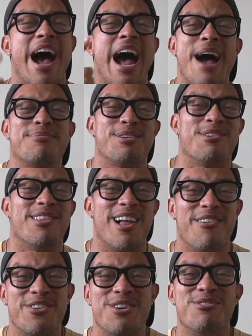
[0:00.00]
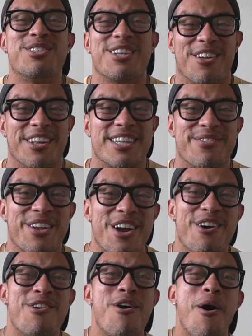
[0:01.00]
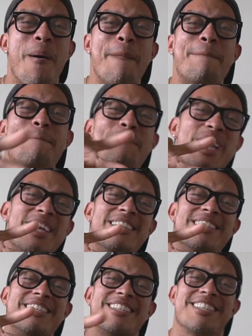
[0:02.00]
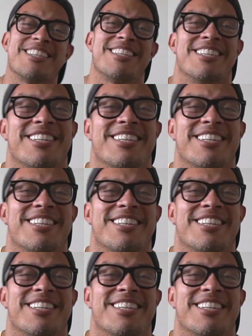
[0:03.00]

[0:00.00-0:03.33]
Absolutely love you. We'll see you on the next video. Peace.